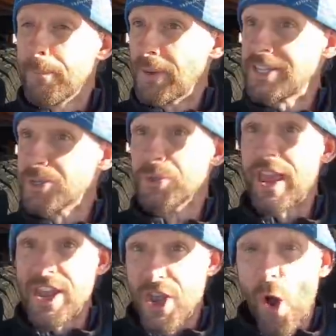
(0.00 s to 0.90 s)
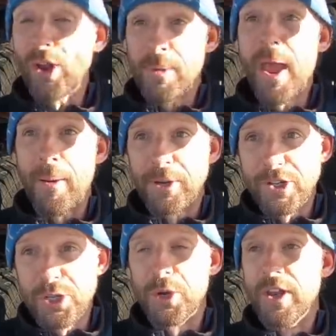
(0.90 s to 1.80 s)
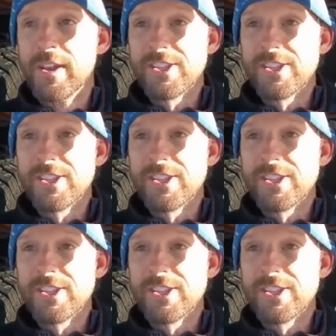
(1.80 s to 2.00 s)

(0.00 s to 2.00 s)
pretty soon they're not going to be able to do it.